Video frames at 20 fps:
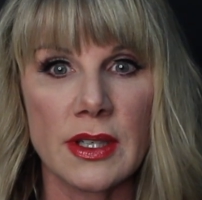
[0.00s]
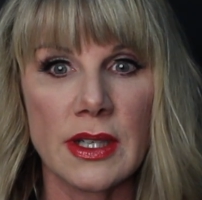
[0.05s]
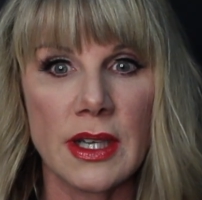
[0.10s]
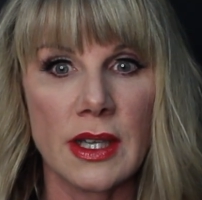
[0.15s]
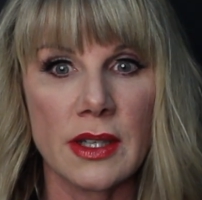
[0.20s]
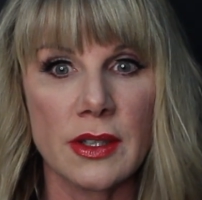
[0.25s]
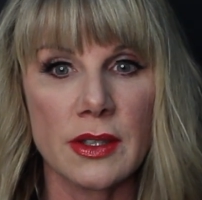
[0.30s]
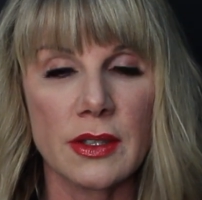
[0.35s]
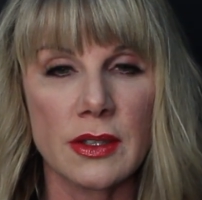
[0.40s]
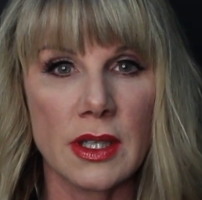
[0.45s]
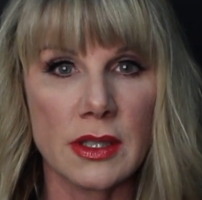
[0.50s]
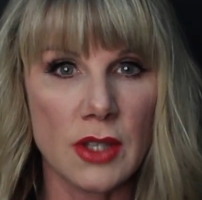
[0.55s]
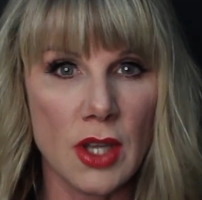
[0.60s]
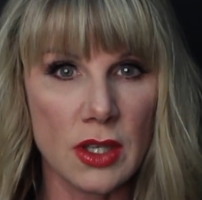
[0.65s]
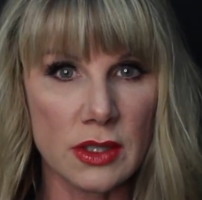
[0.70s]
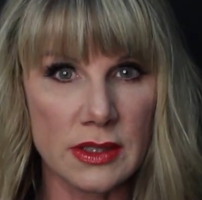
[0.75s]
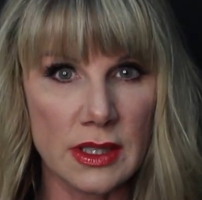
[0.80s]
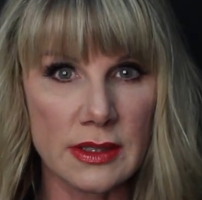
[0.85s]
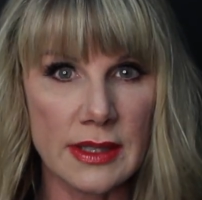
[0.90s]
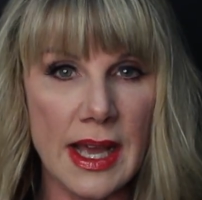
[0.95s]
color
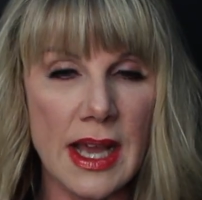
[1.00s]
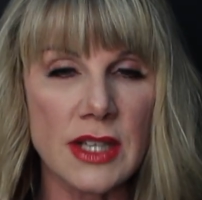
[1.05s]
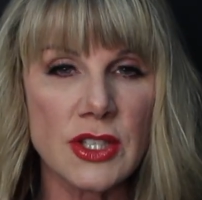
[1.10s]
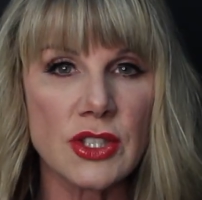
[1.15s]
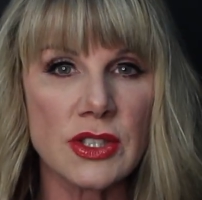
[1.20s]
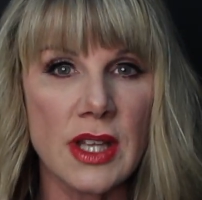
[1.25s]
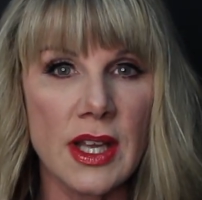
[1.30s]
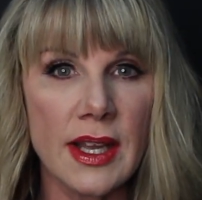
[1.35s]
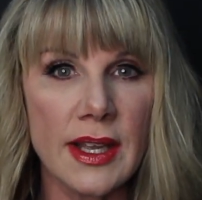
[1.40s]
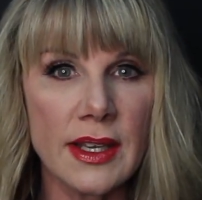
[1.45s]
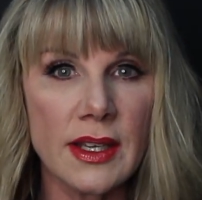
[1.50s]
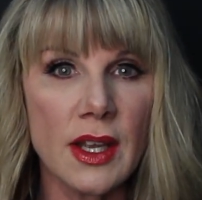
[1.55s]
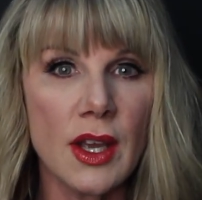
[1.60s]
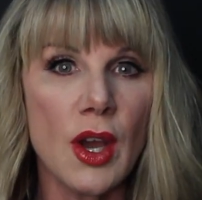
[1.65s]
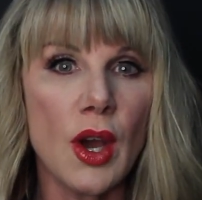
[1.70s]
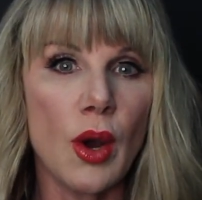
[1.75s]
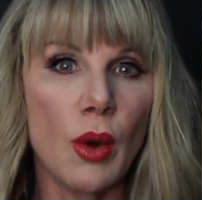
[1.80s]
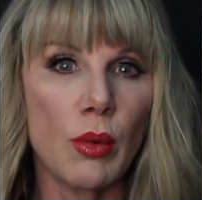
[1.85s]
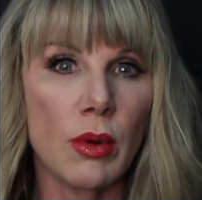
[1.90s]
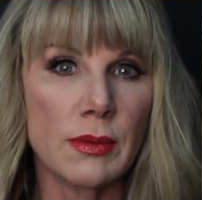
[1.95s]
along the lash line
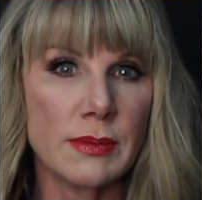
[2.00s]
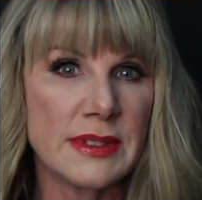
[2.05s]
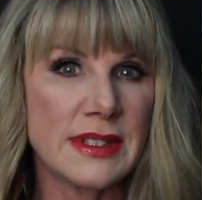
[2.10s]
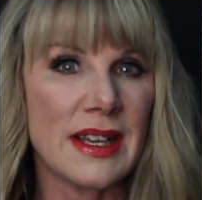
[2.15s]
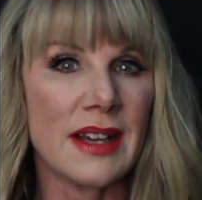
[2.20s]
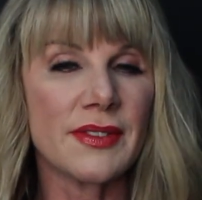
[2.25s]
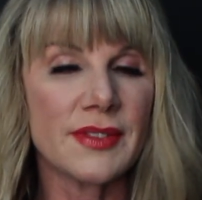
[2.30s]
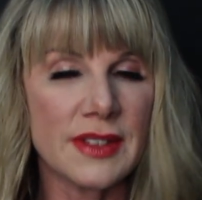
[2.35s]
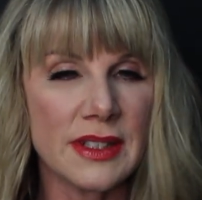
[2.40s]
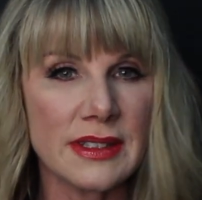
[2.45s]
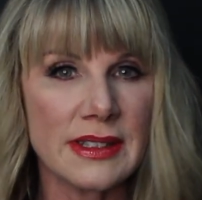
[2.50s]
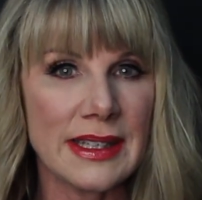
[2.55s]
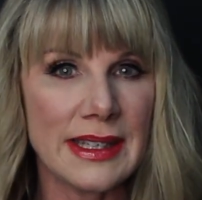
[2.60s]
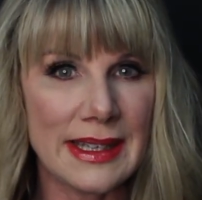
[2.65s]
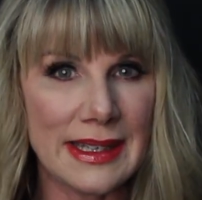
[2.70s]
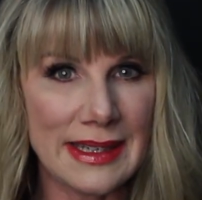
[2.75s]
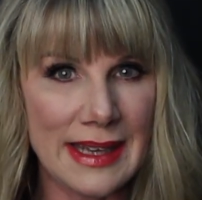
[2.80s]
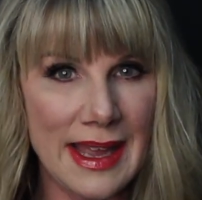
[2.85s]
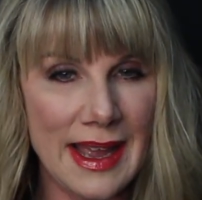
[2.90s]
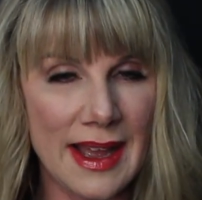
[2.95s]
will
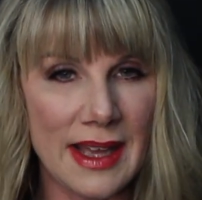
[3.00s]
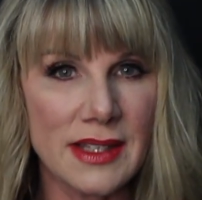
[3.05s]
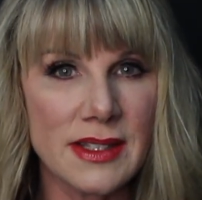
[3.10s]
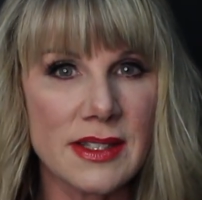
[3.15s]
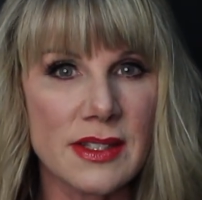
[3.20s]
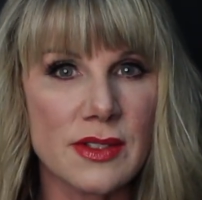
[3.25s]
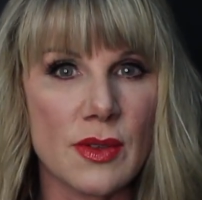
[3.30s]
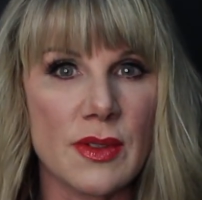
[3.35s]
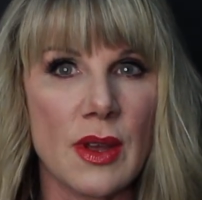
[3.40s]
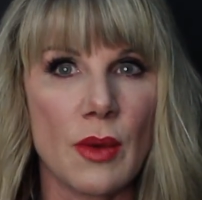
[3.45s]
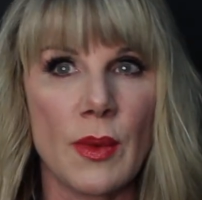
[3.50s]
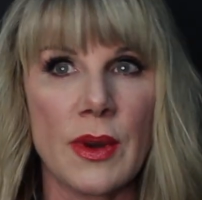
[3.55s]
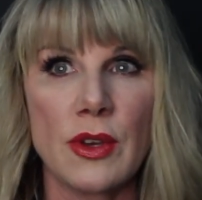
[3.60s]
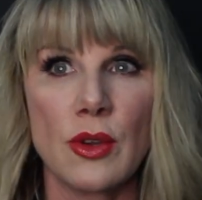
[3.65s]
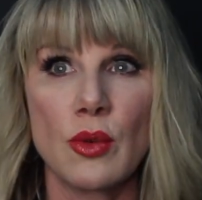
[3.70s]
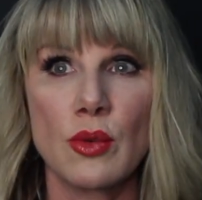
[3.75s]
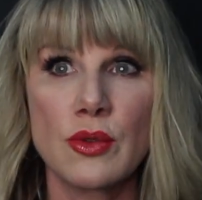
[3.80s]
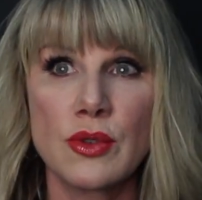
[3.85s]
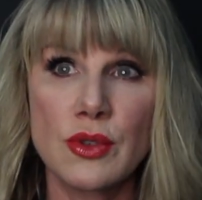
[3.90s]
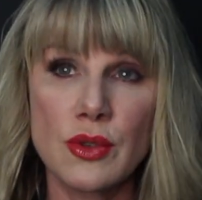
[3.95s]
definitely enhance, so that when
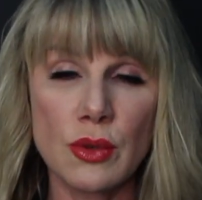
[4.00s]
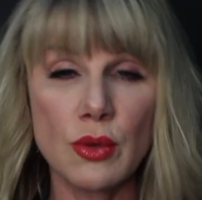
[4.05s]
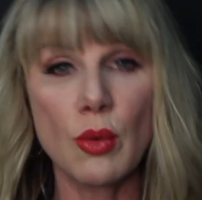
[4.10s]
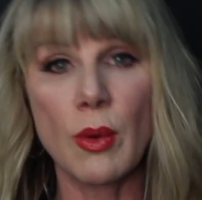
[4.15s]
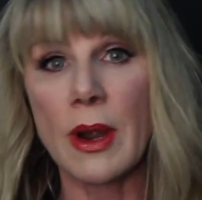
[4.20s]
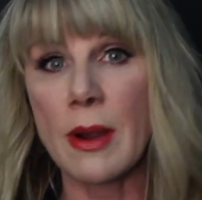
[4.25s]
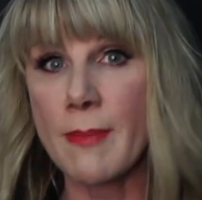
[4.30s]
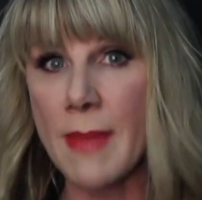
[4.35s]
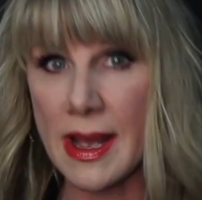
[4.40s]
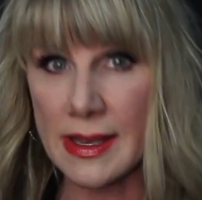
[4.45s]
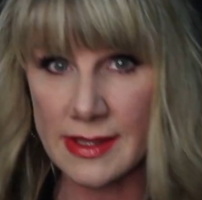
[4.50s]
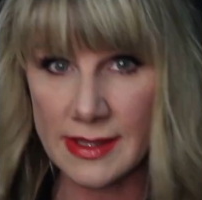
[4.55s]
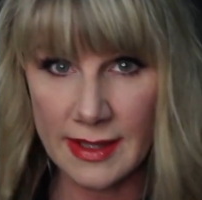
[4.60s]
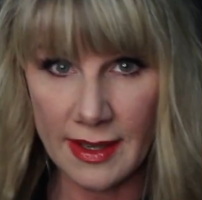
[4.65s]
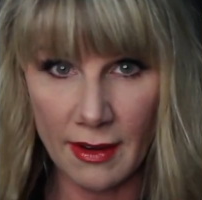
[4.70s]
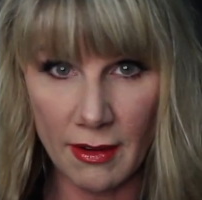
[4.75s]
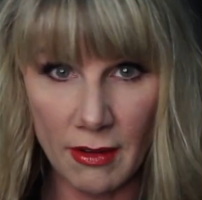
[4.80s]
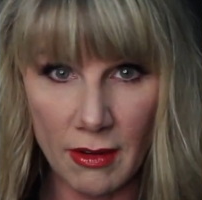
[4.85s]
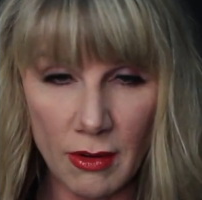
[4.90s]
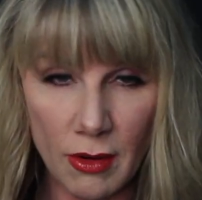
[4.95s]
you do wear
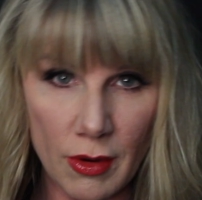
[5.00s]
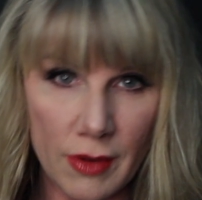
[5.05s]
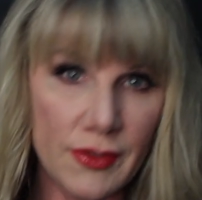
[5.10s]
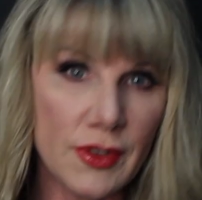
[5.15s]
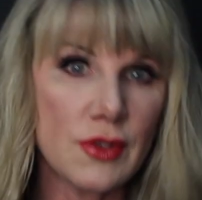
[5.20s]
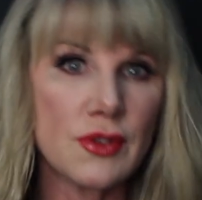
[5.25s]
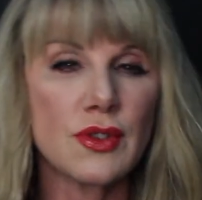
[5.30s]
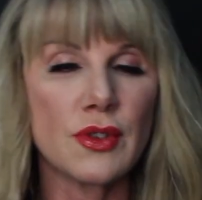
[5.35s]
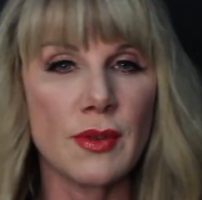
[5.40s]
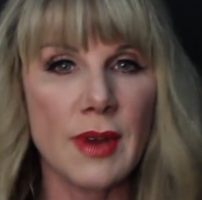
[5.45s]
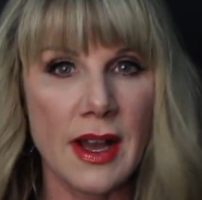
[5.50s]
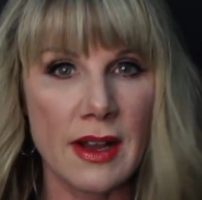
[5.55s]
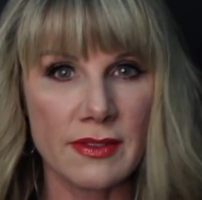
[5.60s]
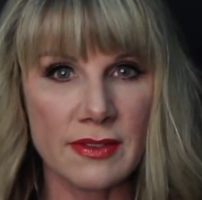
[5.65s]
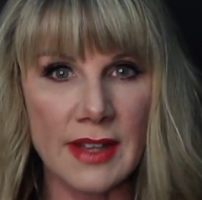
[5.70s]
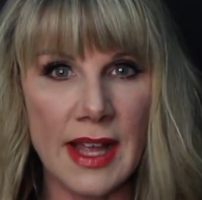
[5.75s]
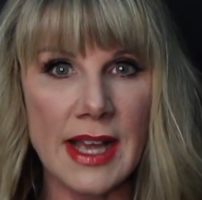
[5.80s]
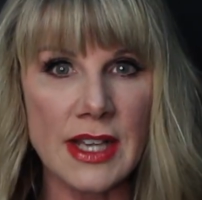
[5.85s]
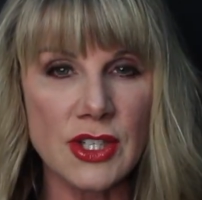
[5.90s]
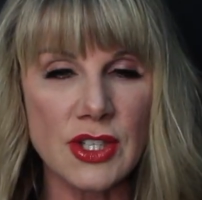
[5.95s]
mascara or if you do have
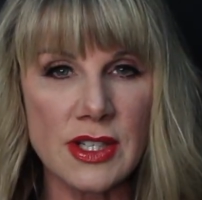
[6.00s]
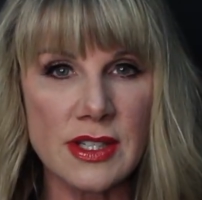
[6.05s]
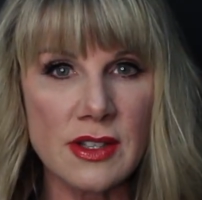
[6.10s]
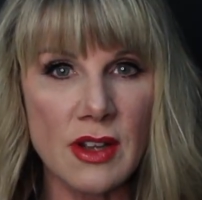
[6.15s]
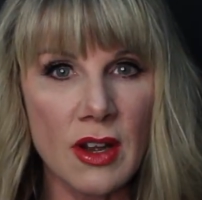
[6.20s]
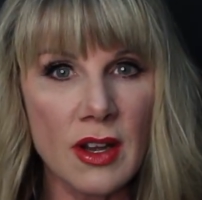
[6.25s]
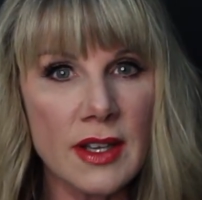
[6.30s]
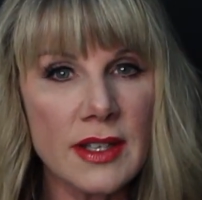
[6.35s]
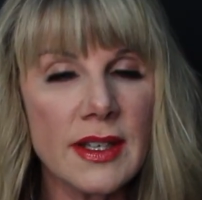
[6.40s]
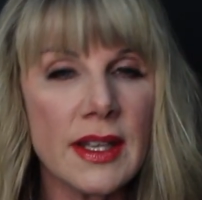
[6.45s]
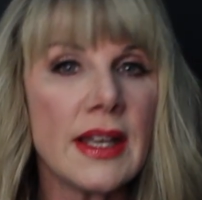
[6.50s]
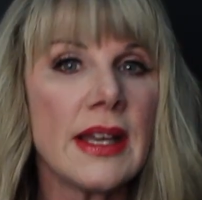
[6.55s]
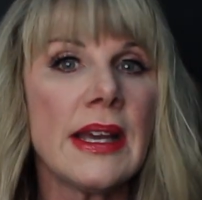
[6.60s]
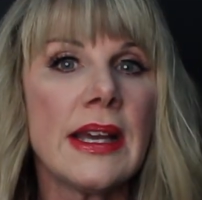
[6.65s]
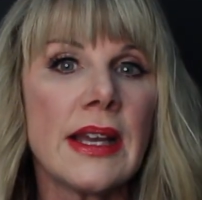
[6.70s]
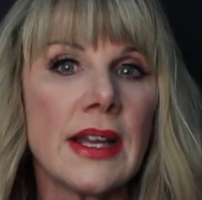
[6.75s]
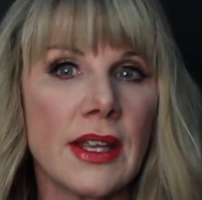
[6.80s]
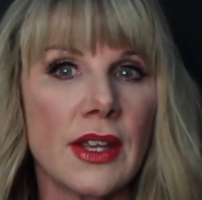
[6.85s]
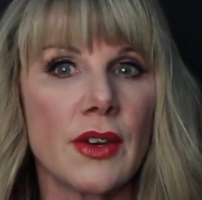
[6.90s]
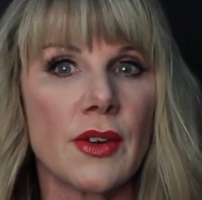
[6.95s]
lashes on,
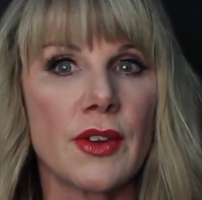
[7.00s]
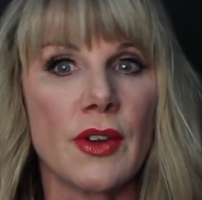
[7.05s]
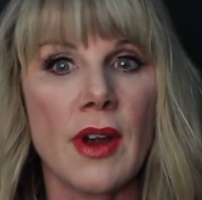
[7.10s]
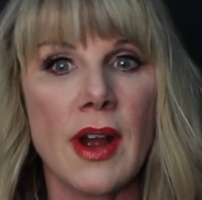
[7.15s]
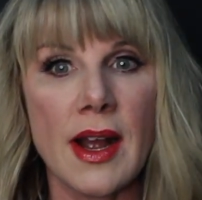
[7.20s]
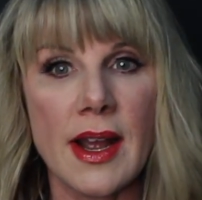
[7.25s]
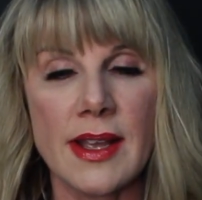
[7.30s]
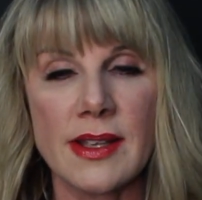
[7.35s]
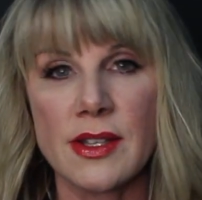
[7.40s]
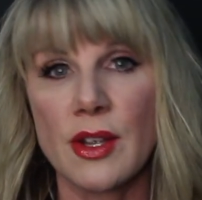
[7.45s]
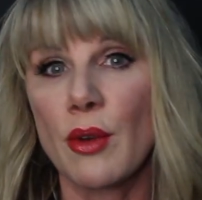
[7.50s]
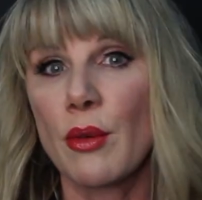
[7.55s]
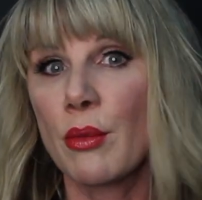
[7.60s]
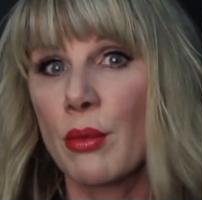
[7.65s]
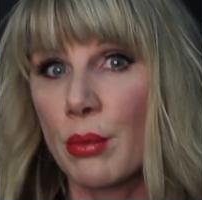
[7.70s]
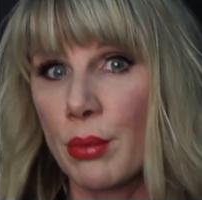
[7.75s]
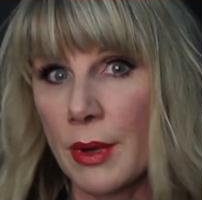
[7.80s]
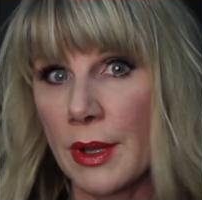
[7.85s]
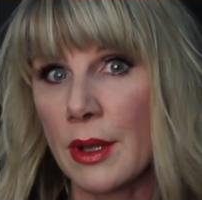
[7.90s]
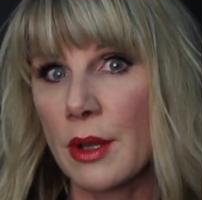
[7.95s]
your eyes
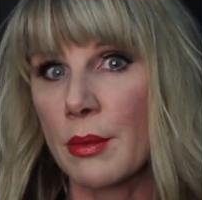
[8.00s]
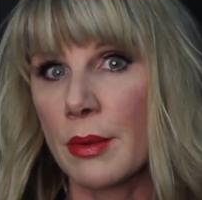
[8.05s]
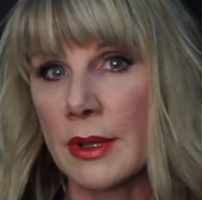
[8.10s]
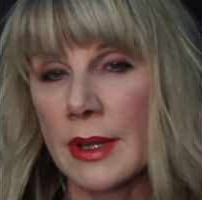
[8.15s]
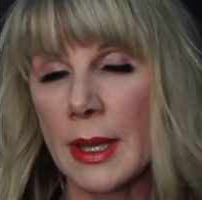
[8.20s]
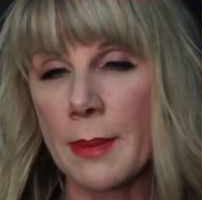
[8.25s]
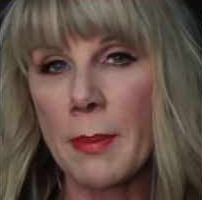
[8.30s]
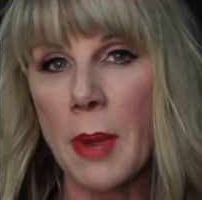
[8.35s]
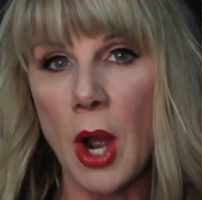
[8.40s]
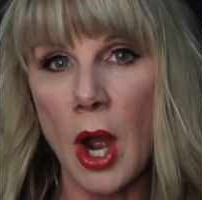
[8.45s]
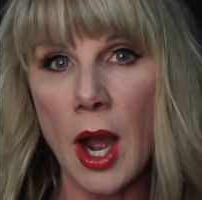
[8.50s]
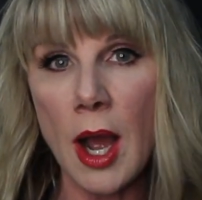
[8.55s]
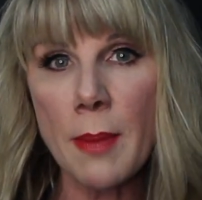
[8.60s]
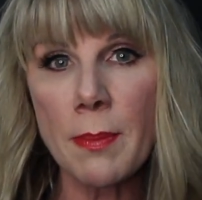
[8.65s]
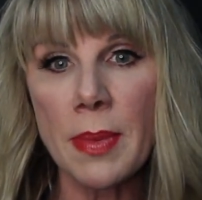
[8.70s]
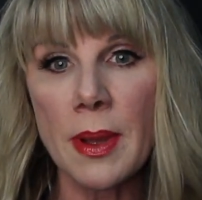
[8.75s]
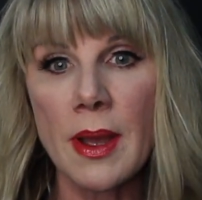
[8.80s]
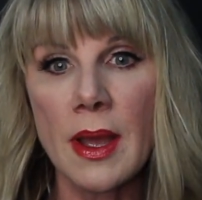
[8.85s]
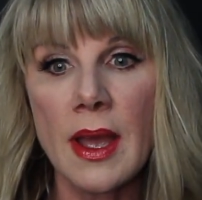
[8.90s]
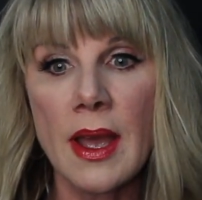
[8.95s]
really pop.